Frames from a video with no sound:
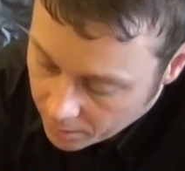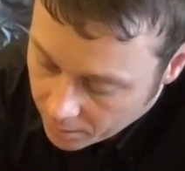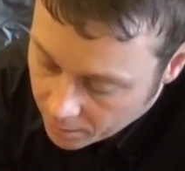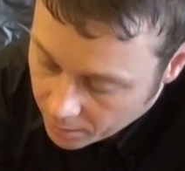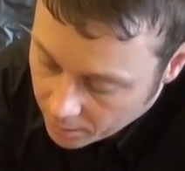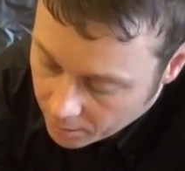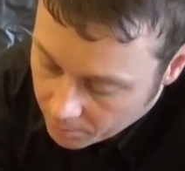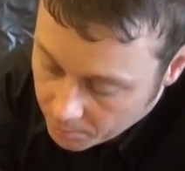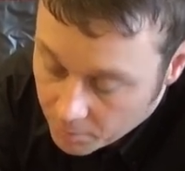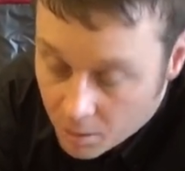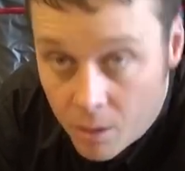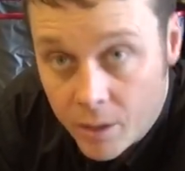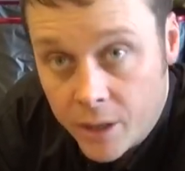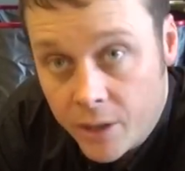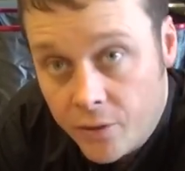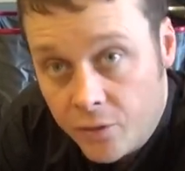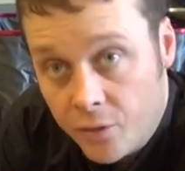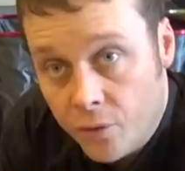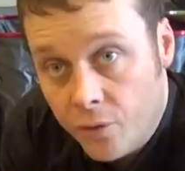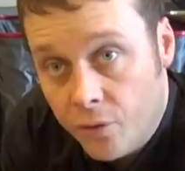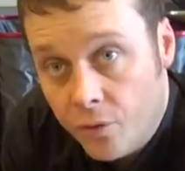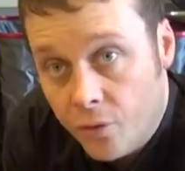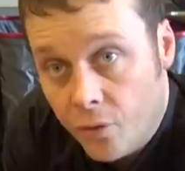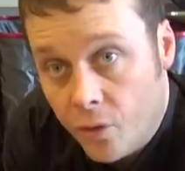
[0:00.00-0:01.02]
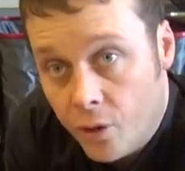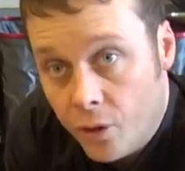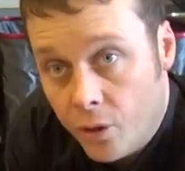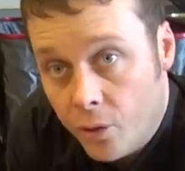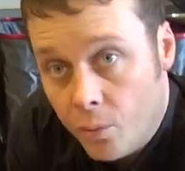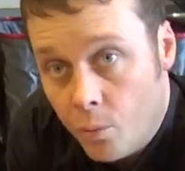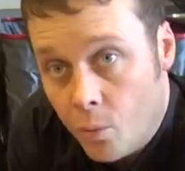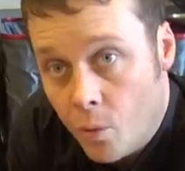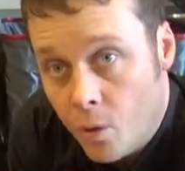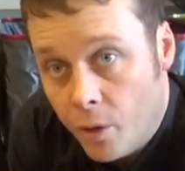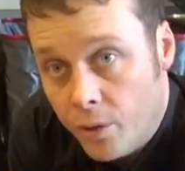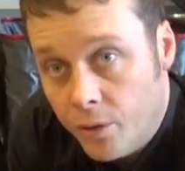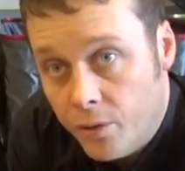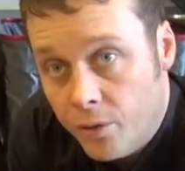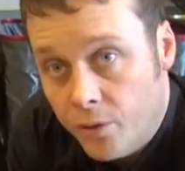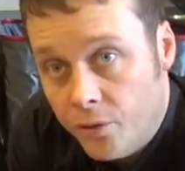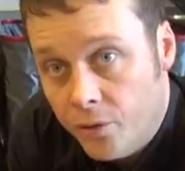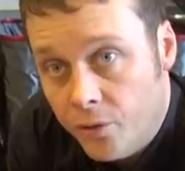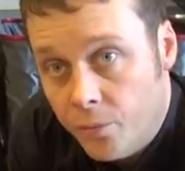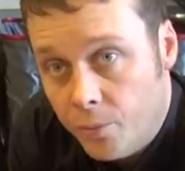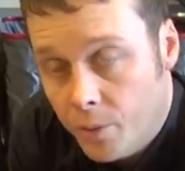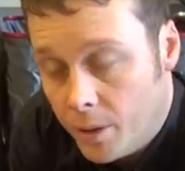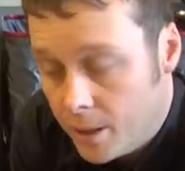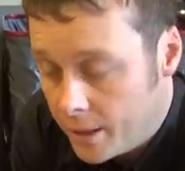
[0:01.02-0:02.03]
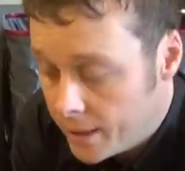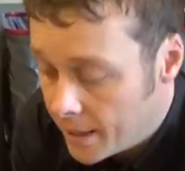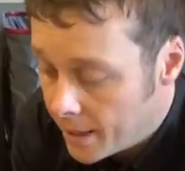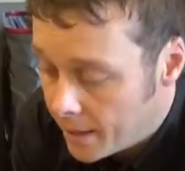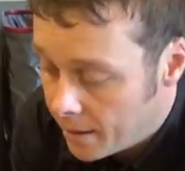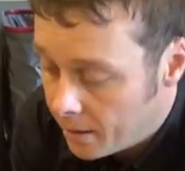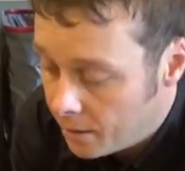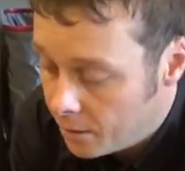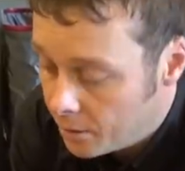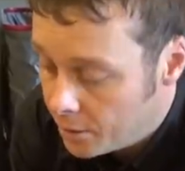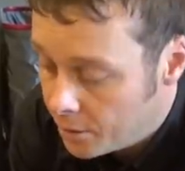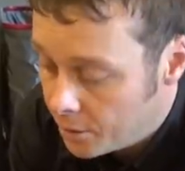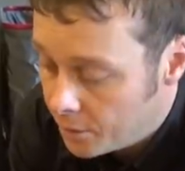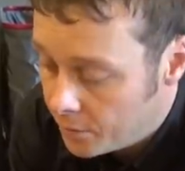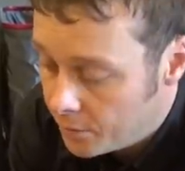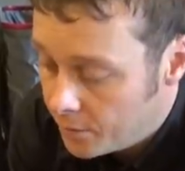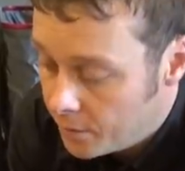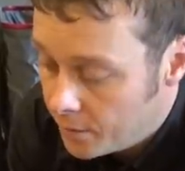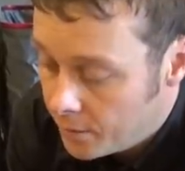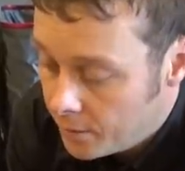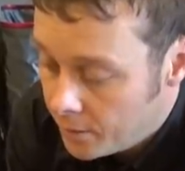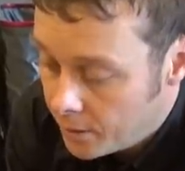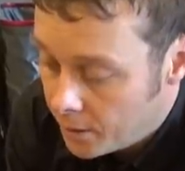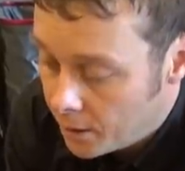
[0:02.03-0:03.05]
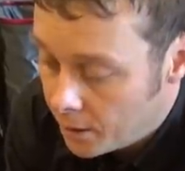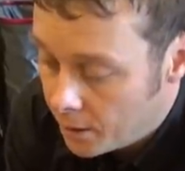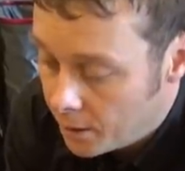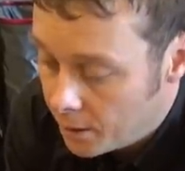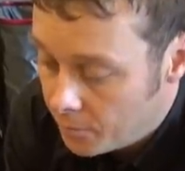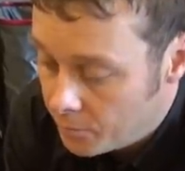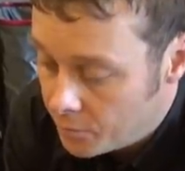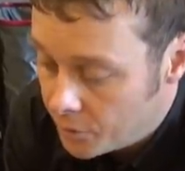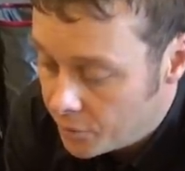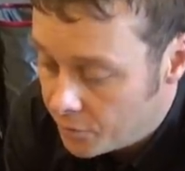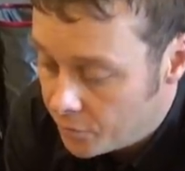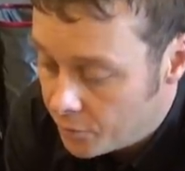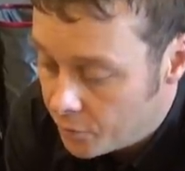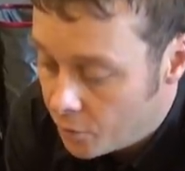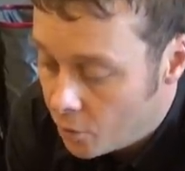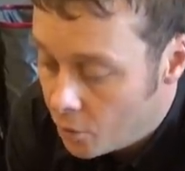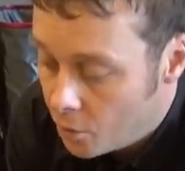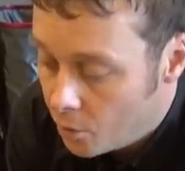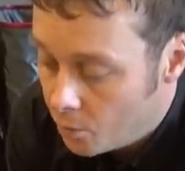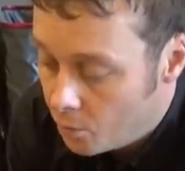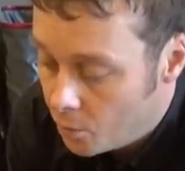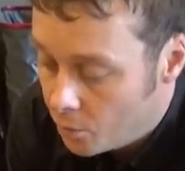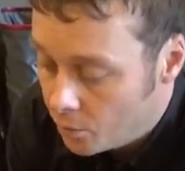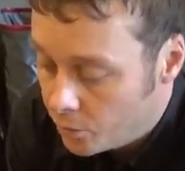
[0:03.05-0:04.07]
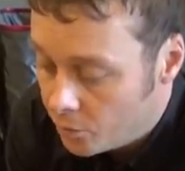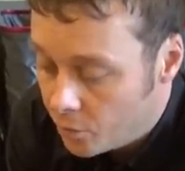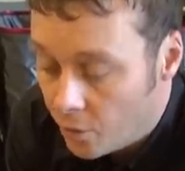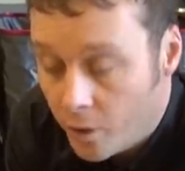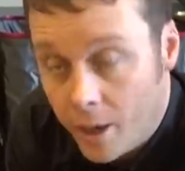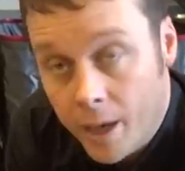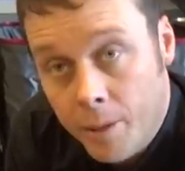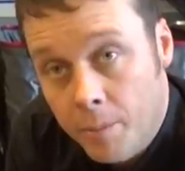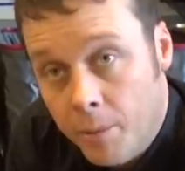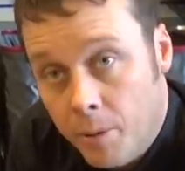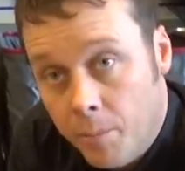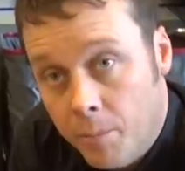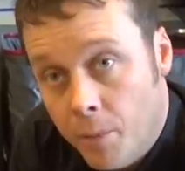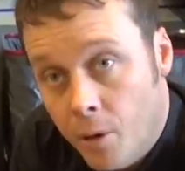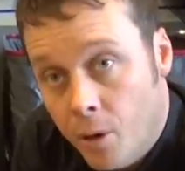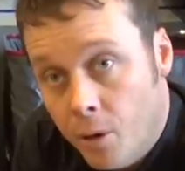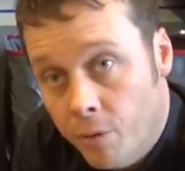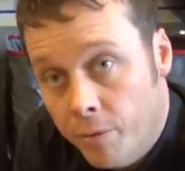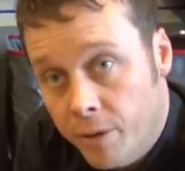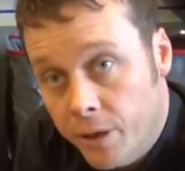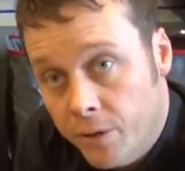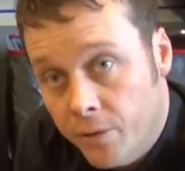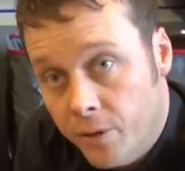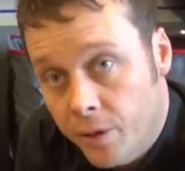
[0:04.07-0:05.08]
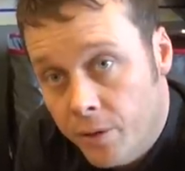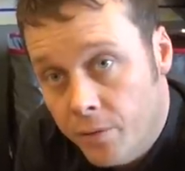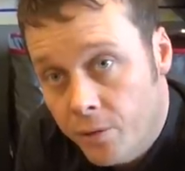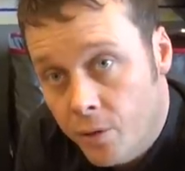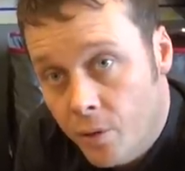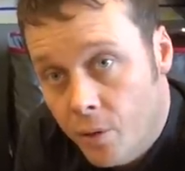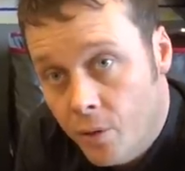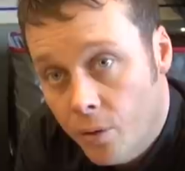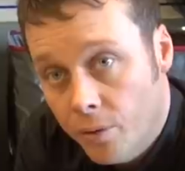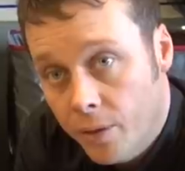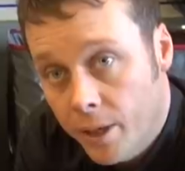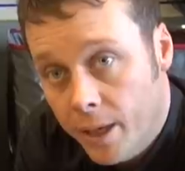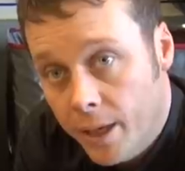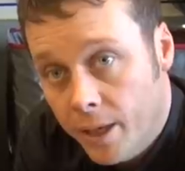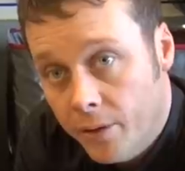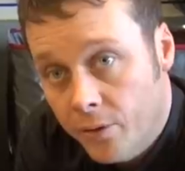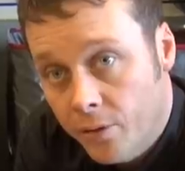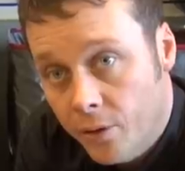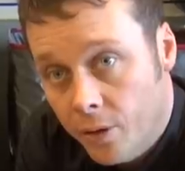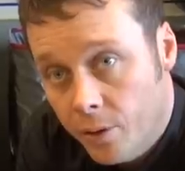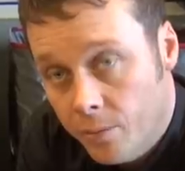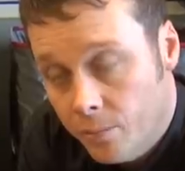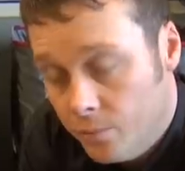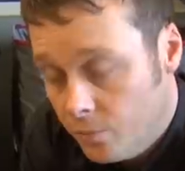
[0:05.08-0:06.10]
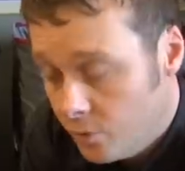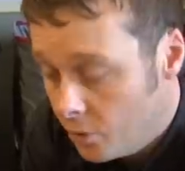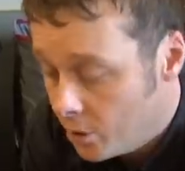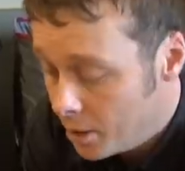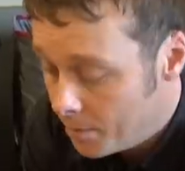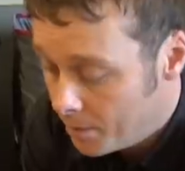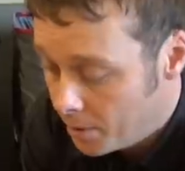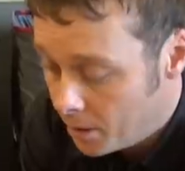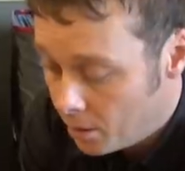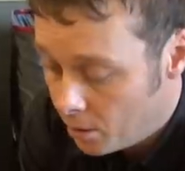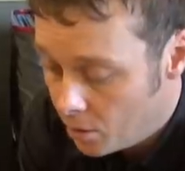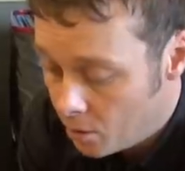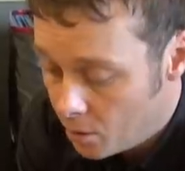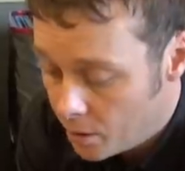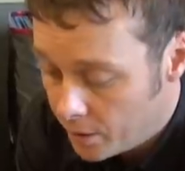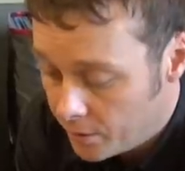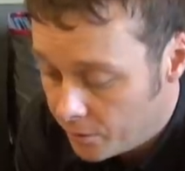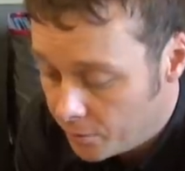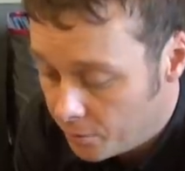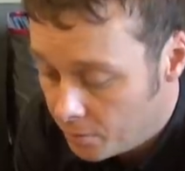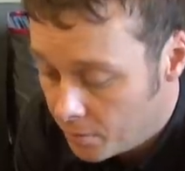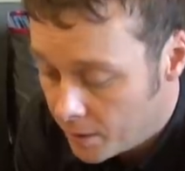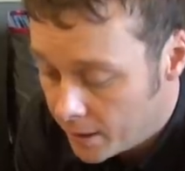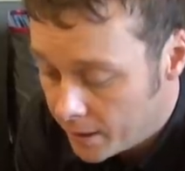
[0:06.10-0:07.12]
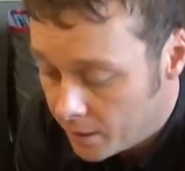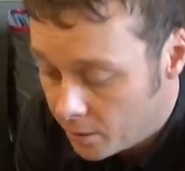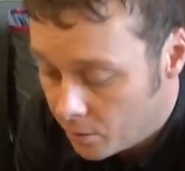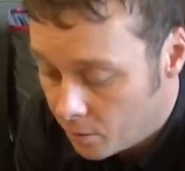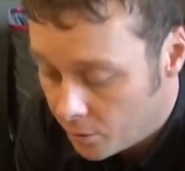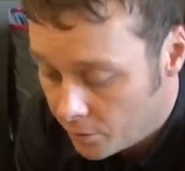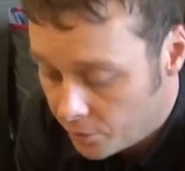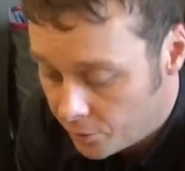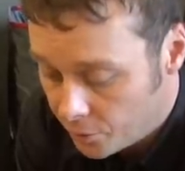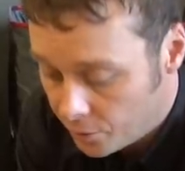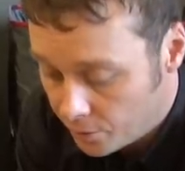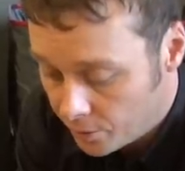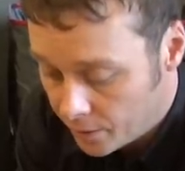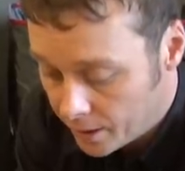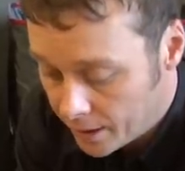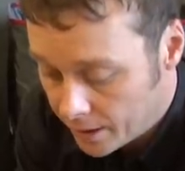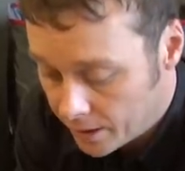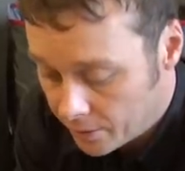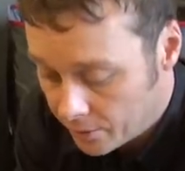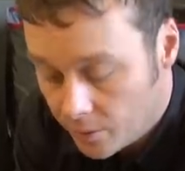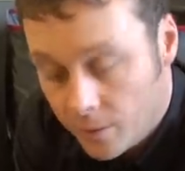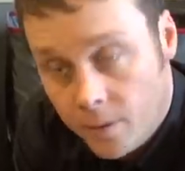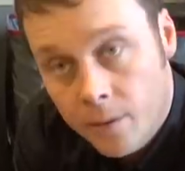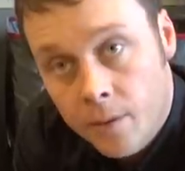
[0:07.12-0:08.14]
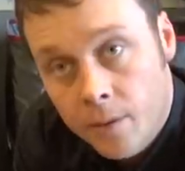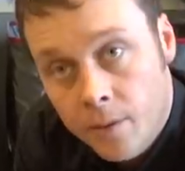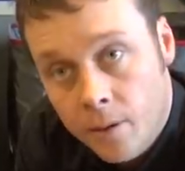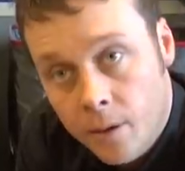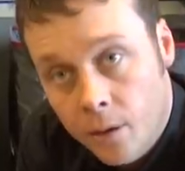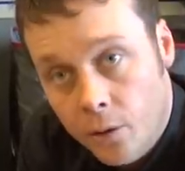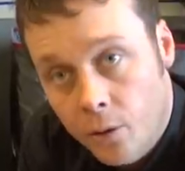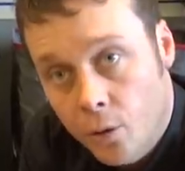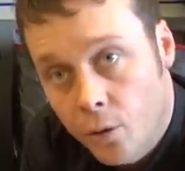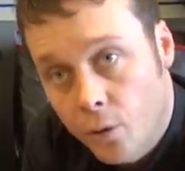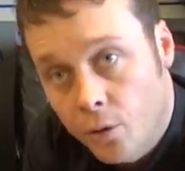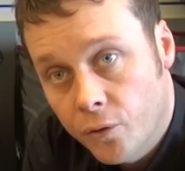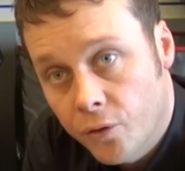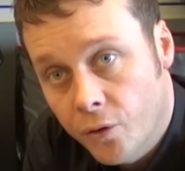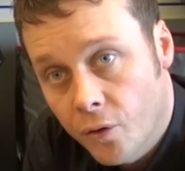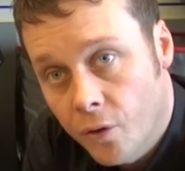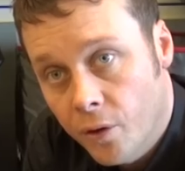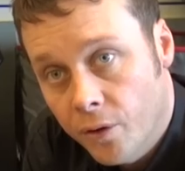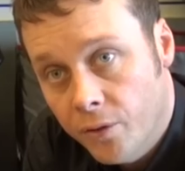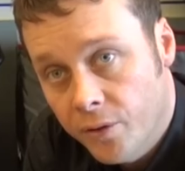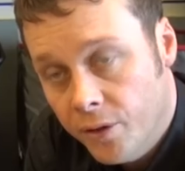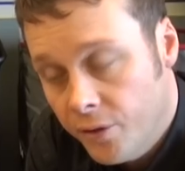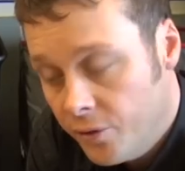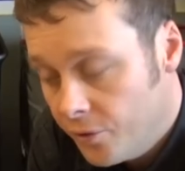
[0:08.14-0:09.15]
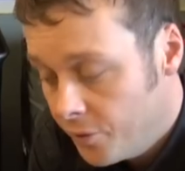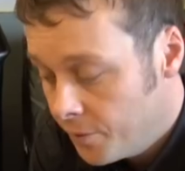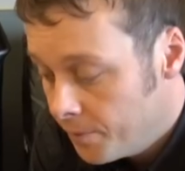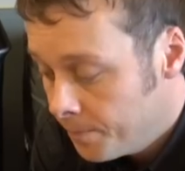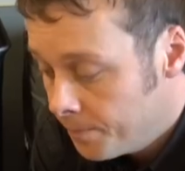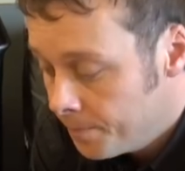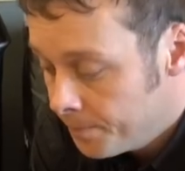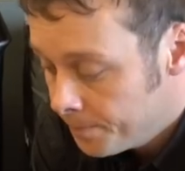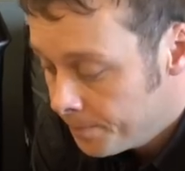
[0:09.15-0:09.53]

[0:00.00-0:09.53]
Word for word: uh, markings on the side of the winders where the angler can um, just dot what diameter pole rigs they've got on there, so diameter lines, main lines, hook link, and hook sizes.